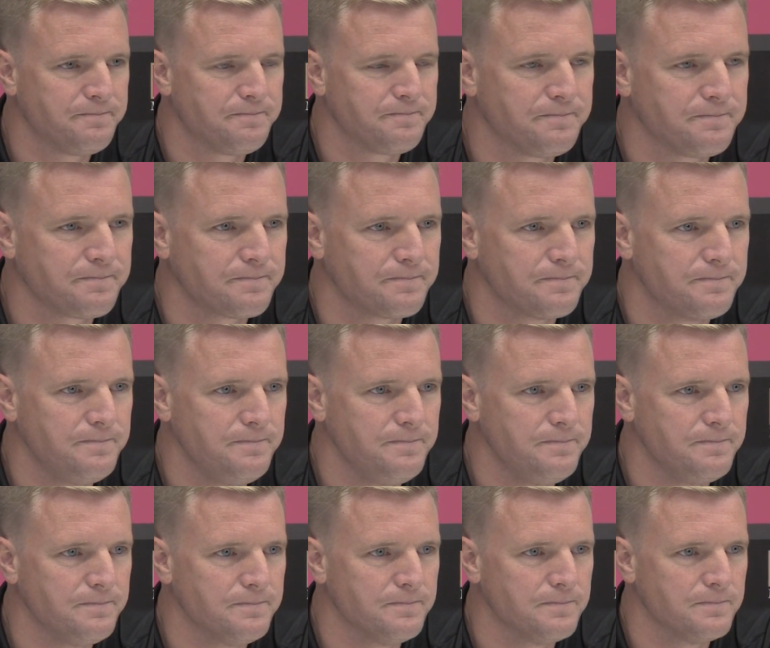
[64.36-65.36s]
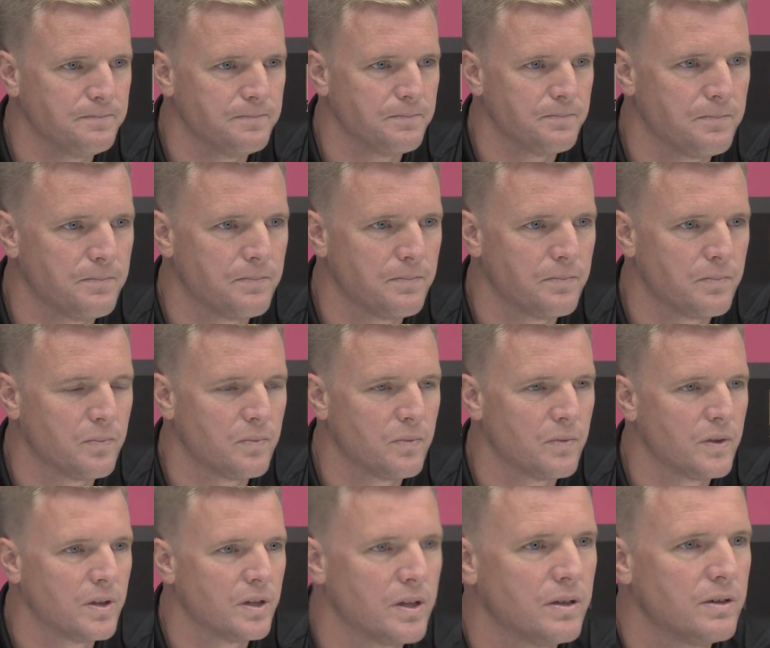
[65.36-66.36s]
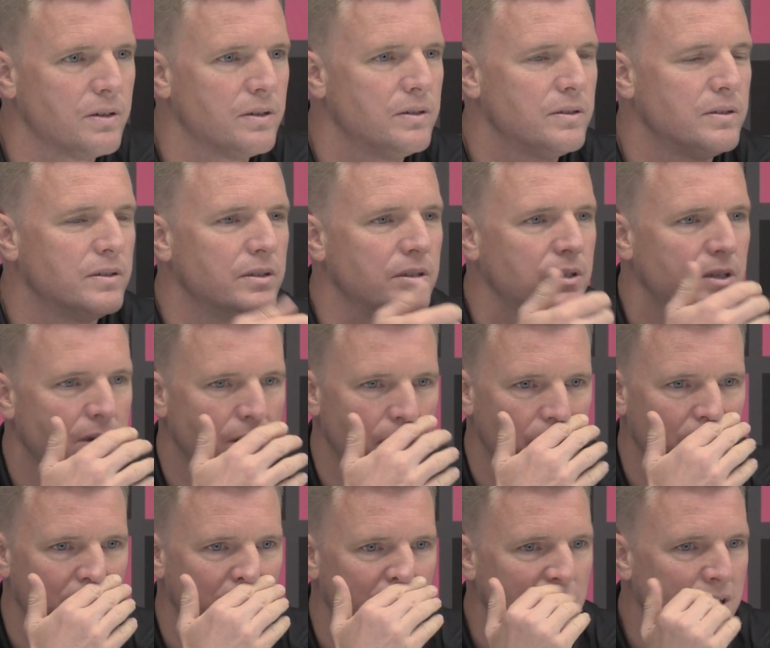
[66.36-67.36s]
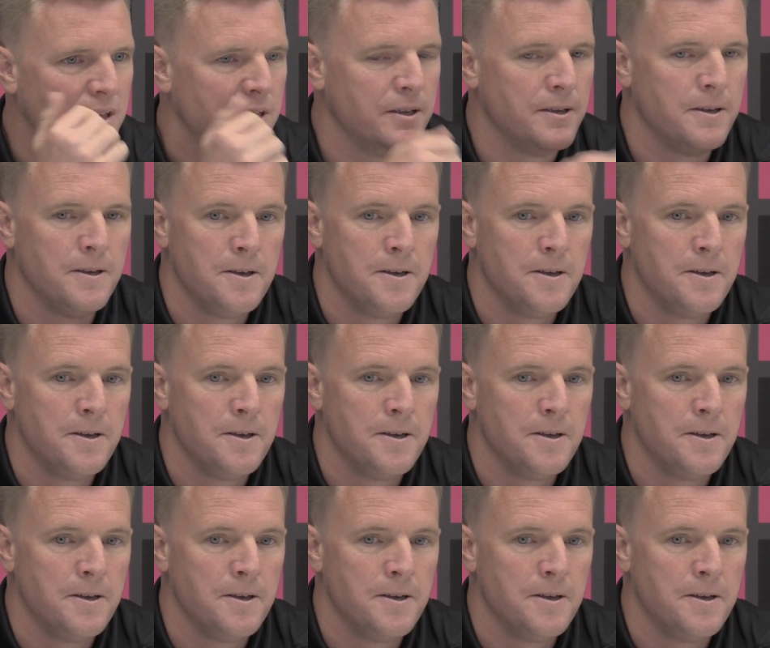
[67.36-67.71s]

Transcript: Nothing is said.